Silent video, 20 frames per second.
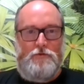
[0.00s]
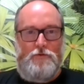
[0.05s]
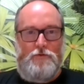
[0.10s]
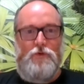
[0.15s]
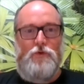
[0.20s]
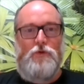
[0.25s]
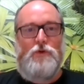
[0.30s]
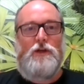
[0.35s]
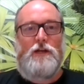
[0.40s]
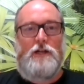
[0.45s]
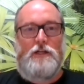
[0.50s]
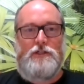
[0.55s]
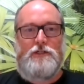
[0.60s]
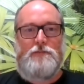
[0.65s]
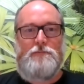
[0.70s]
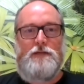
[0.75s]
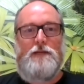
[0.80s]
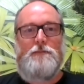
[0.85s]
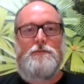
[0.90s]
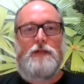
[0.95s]
Gugu
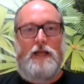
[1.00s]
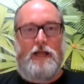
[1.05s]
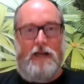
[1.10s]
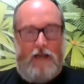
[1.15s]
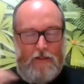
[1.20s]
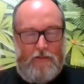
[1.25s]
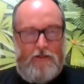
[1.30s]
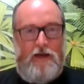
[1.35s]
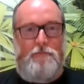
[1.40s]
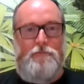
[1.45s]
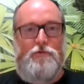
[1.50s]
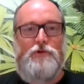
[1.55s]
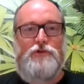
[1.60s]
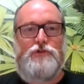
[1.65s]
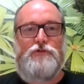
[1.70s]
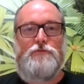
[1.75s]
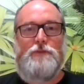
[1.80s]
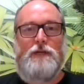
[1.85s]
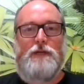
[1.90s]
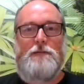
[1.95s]
Yalanji people and other
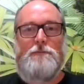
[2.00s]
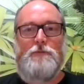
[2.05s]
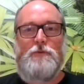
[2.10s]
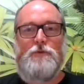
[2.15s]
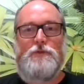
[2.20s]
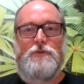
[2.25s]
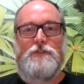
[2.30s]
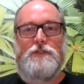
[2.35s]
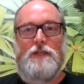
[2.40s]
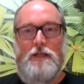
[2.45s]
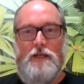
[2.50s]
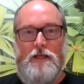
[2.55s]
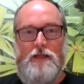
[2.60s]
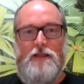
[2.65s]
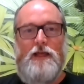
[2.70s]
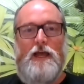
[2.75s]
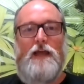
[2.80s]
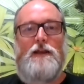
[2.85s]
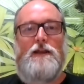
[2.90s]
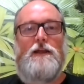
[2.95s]
Aboriginal peoples
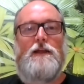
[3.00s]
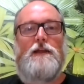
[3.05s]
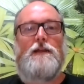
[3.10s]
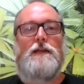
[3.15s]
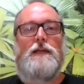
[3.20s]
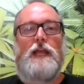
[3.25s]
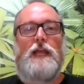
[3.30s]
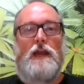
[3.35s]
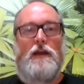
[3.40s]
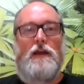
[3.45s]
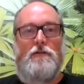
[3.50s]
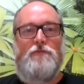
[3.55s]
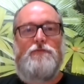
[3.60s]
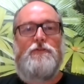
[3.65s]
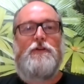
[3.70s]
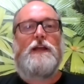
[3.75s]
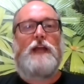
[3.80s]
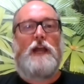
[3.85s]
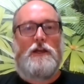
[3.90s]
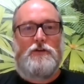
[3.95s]
that caring
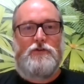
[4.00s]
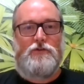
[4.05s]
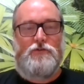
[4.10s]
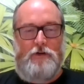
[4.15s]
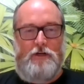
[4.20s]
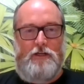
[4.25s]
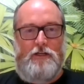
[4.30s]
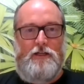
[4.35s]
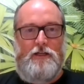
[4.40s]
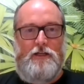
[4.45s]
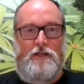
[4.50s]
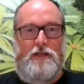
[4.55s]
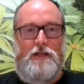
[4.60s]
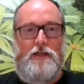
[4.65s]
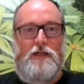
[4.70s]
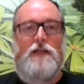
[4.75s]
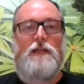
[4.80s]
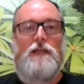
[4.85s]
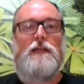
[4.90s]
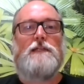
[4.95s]
for country
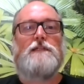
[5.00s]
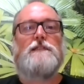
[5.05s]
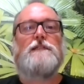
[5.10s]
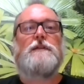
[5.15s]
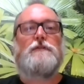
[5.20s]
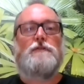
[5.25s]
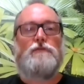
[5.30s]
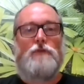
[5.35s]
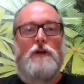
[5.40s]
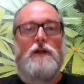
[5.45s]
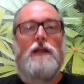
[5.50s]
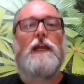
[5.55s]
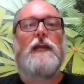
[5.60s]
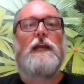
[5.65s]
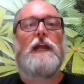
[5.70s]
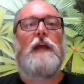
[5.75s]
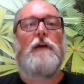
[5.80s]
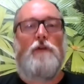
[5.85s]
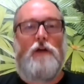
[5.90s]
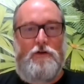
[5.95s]
is
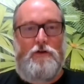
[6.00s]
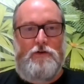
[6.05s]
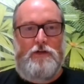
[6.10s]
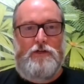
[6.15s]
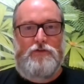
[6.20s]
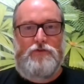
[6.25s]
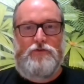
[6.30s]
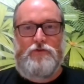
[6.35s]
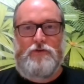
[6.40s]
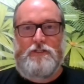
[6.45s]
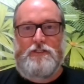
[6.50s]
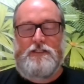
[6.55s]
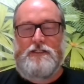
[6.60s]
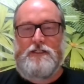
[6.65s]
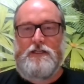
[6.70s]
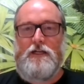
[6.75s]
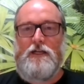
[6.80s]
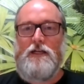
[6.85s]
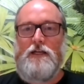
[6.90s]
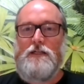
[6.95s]
in our own
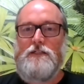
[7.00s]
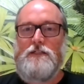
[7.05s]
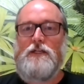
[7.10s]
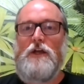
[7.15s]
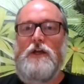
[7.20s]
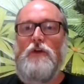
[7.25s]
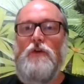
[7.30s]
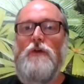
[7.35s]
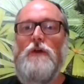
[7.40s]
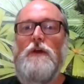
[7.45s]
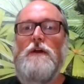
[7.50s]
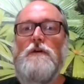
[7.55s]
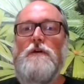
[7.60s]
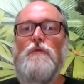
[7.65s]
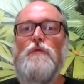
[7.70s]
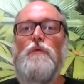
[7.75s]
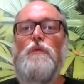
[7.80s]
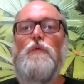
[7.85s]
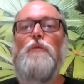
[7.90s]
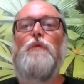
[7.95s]
interests. So
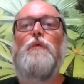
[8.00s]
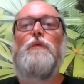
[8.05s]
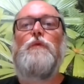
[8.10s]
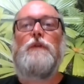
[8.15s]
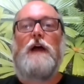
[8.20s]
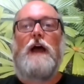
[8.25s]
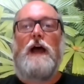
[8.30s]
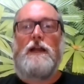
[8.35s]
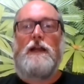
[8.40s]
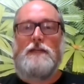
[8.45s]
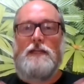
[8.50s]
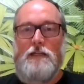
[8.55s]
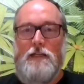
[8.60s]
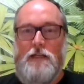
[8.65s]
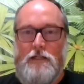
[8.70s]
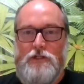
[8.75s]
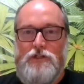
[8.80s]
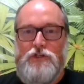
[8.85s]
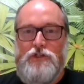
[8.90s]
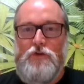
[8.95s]
Auntie
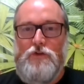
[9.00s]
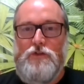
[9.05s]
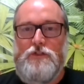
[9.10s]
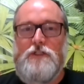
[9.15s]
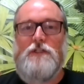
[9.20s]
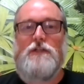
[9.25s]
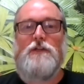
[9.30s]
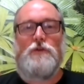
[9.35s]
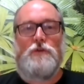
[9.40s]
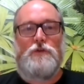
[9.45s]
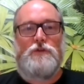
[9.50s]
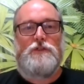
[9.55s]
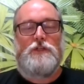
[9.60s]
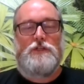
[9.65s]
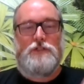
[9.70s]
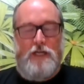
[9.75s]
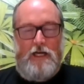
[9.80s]
Lynn Johnson, who's the